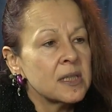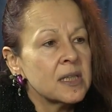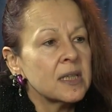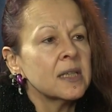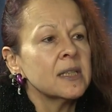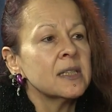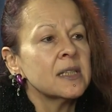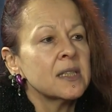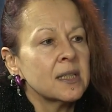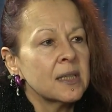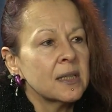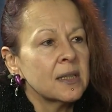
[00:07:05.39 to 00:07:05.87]
is
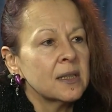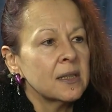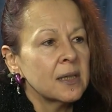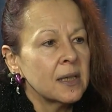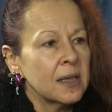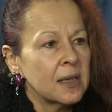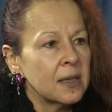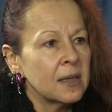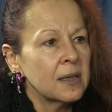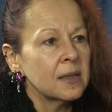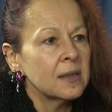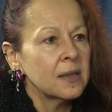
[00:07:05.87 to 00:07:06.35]
listed
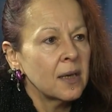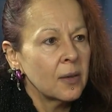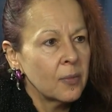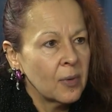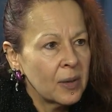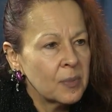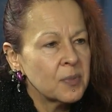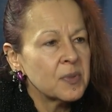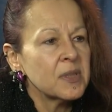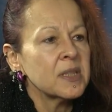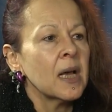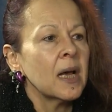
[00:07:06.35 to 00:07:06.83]
in the
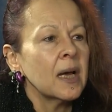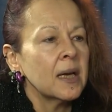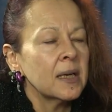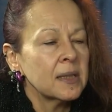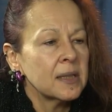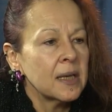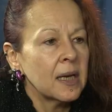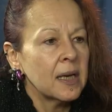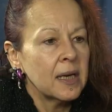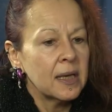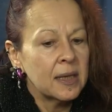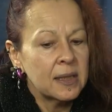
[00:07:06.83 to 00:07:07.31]
website,
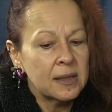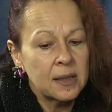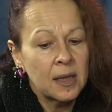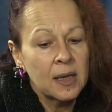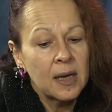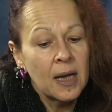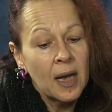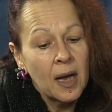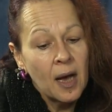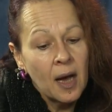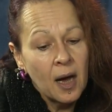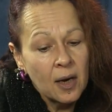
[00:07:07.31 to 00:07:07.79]
and
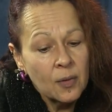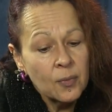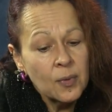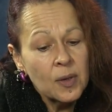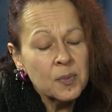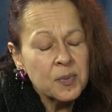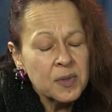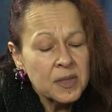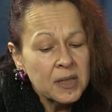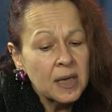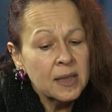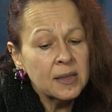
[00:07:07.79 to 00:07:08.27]
our
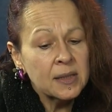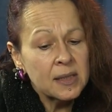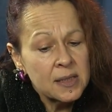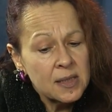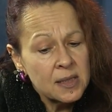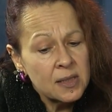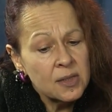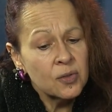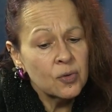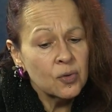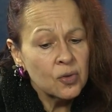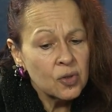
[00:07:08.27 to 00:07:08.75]
website
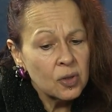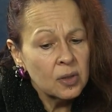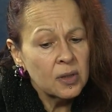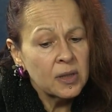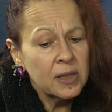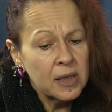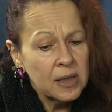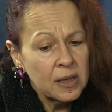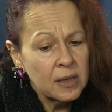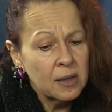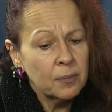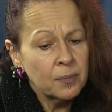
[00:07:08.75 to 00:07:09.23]
is
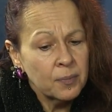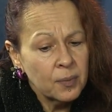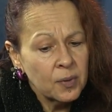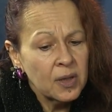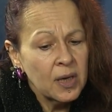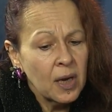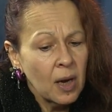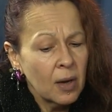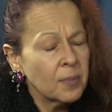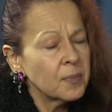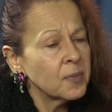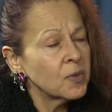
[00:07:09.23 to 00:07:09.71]
usually
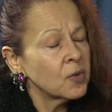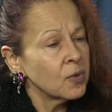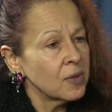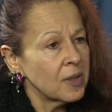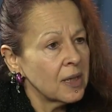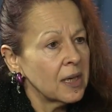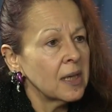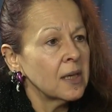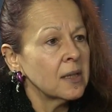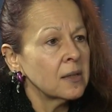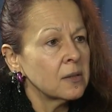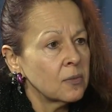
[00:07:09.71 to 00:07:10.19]
pre up to
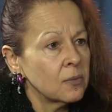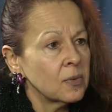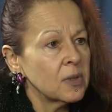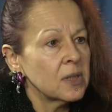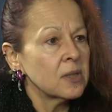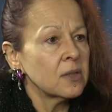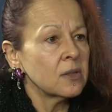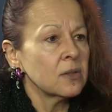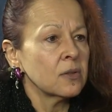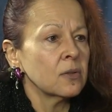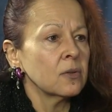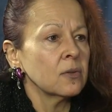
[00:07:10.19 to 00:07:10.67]
date with
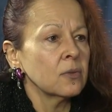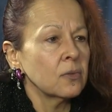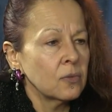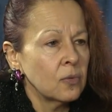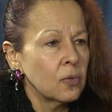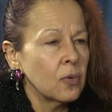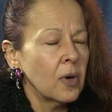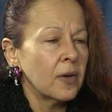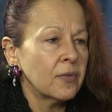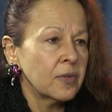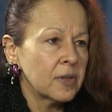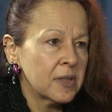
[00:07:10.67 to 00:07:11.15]
mm-hmm.
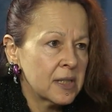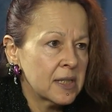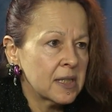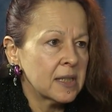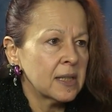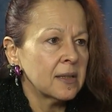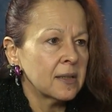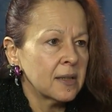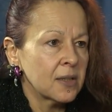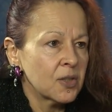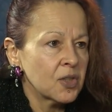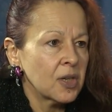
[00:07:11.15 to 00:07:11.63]
whoever is
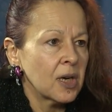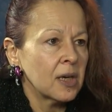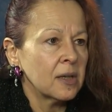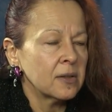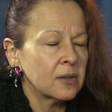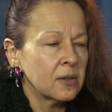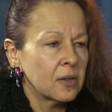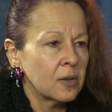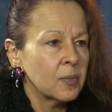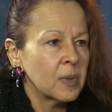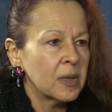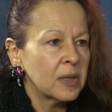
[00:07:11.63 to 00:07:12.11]
in the
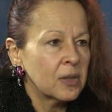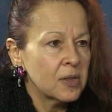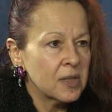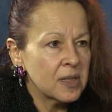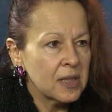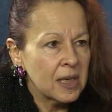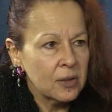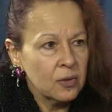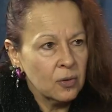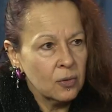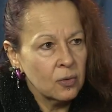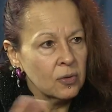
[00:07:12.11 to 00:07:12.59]
shelter because
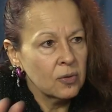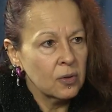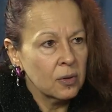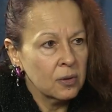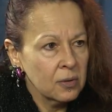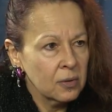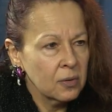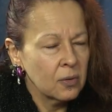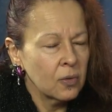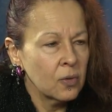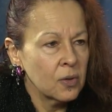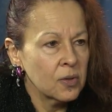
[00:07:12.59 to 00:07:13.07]
that all
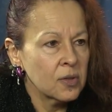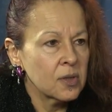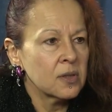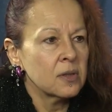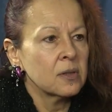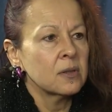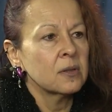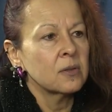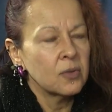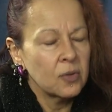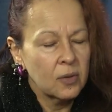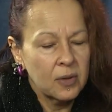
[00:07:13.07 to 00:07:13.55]

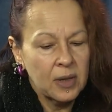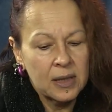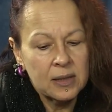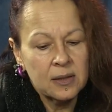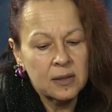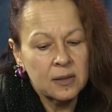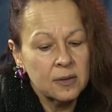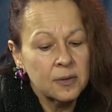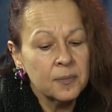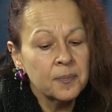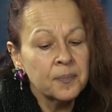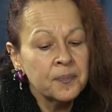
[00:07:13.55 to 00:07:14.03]
goes
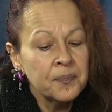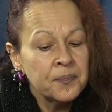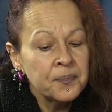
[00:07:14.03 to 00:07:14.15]
together